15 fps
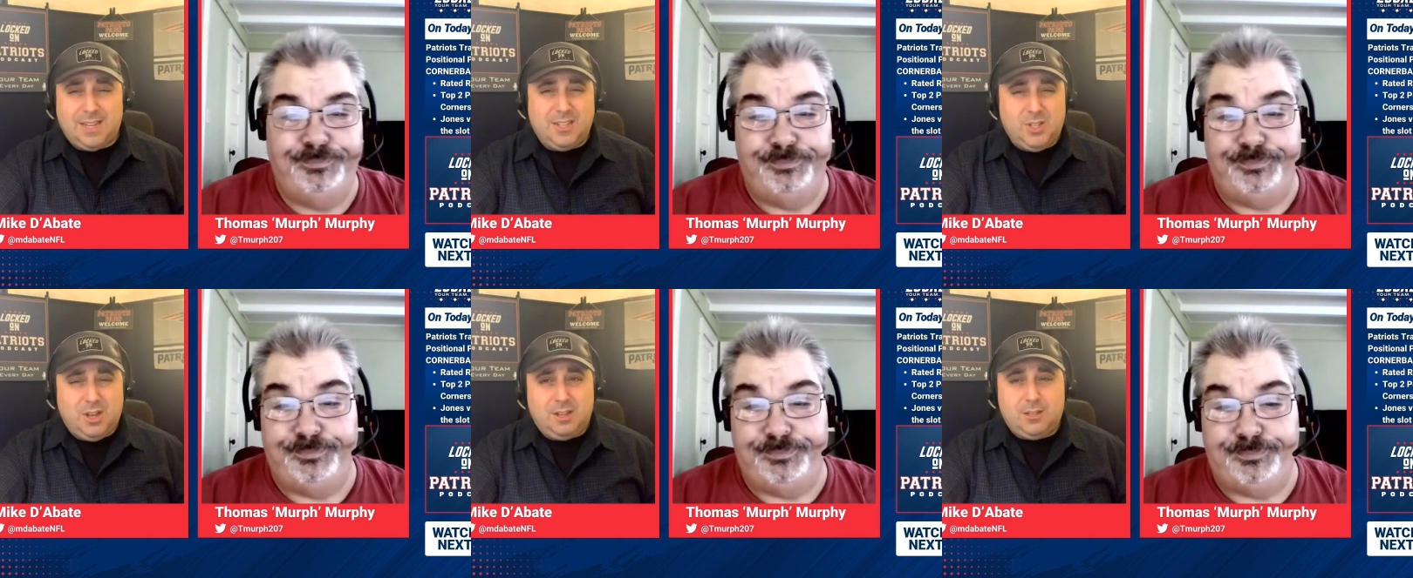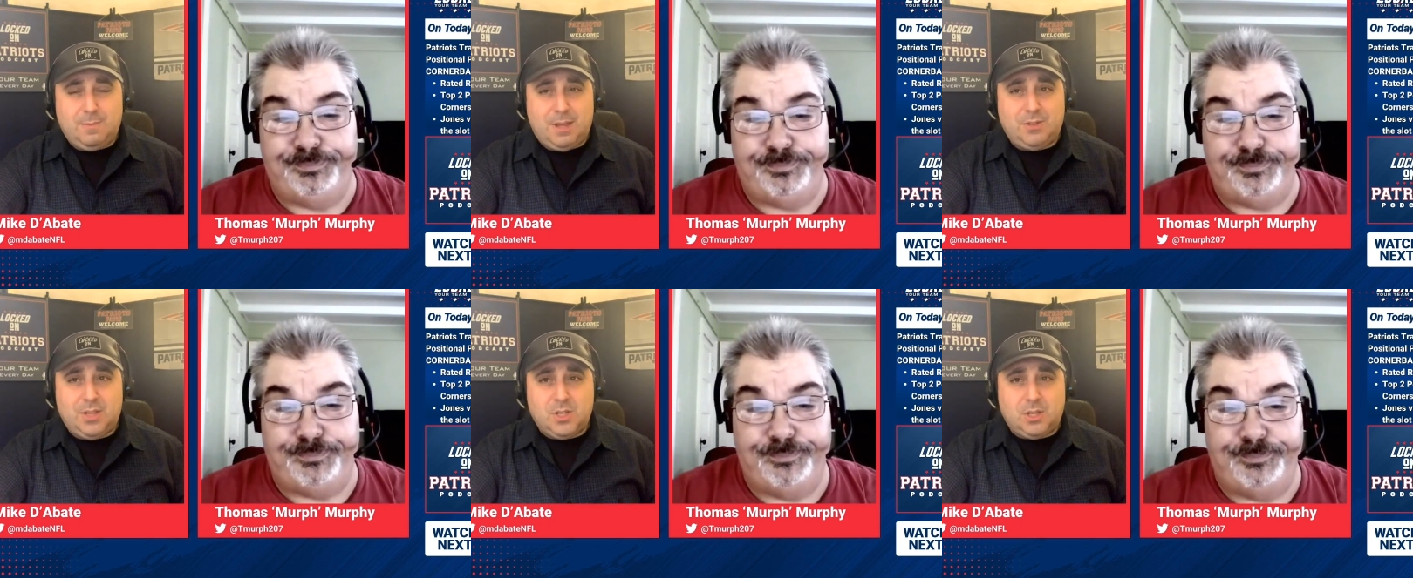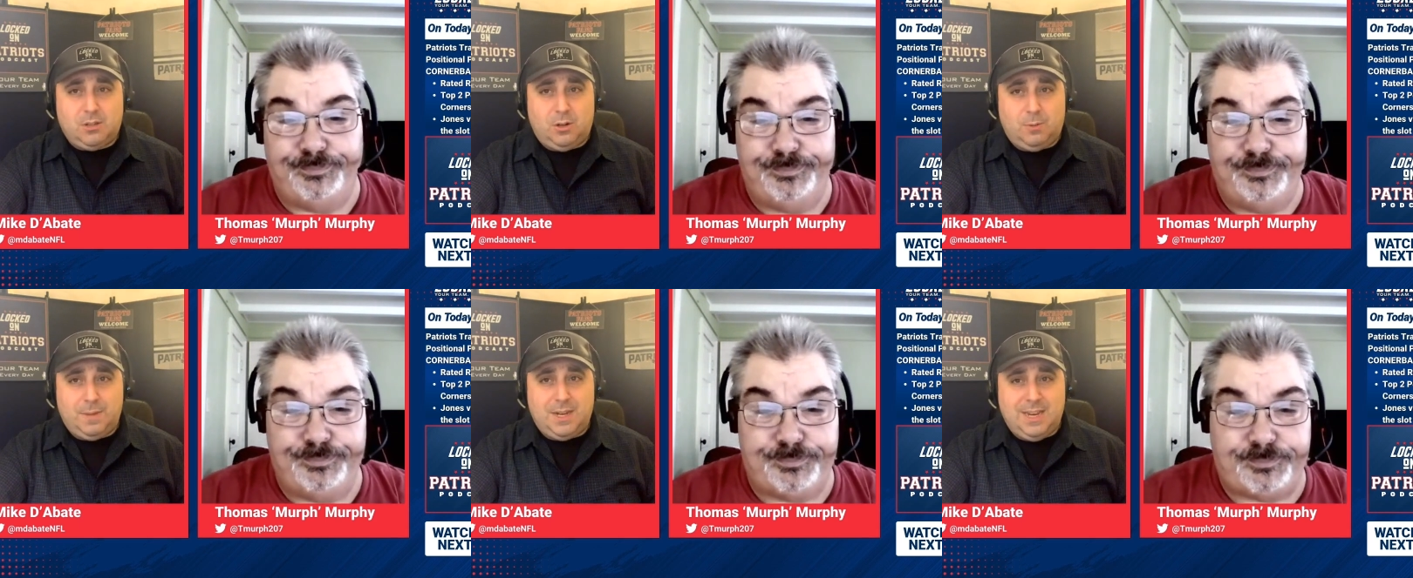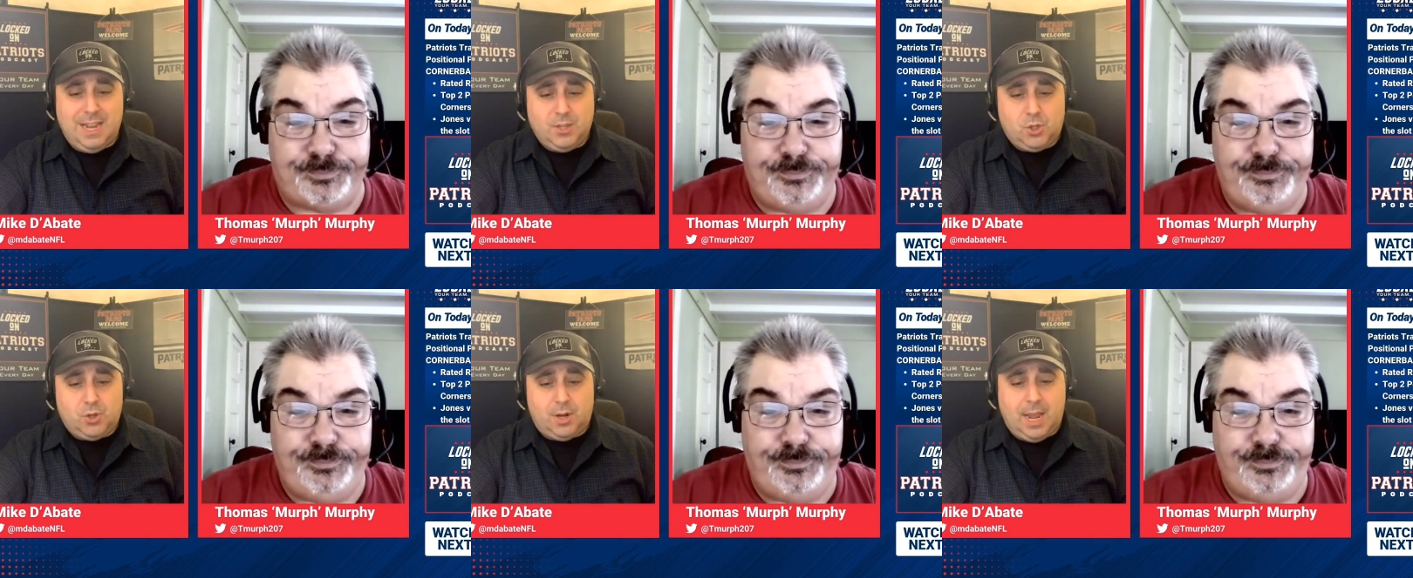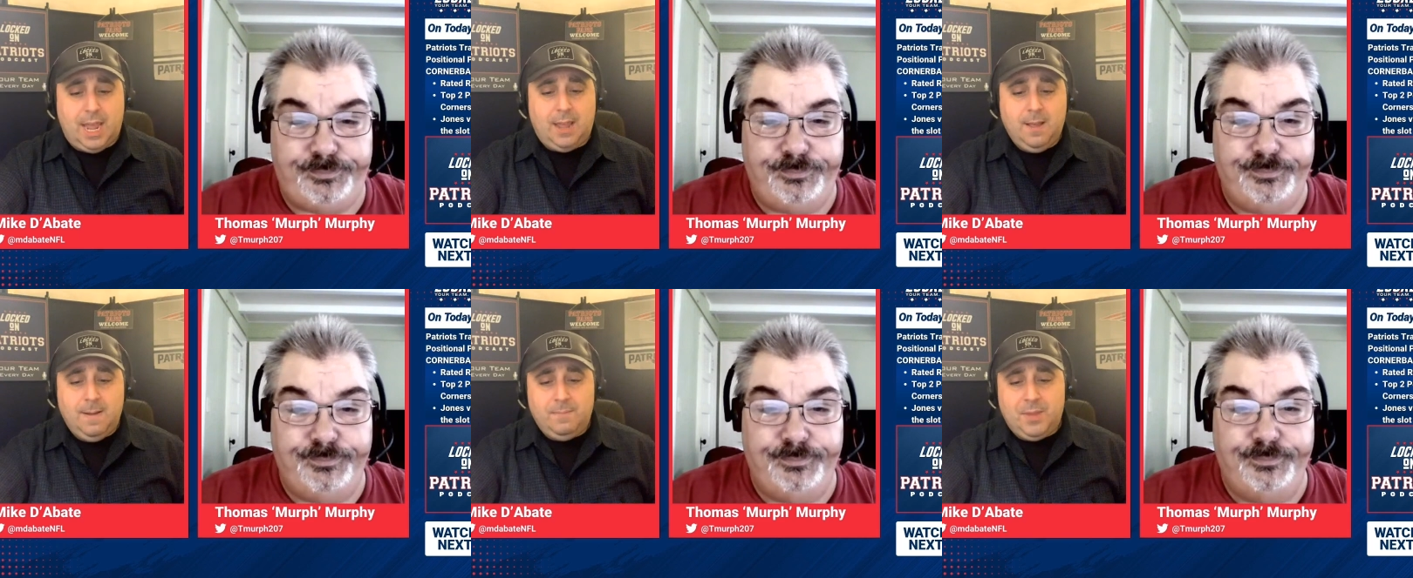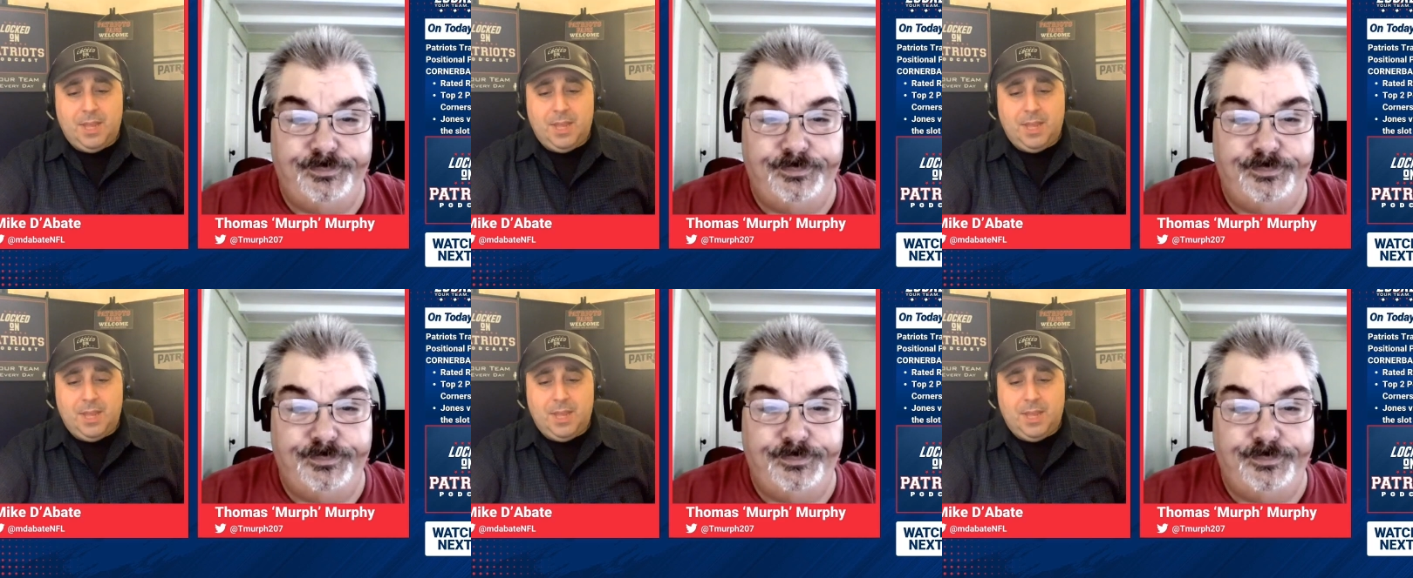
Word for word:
Speaker 1: I talked about this a little bit yesterday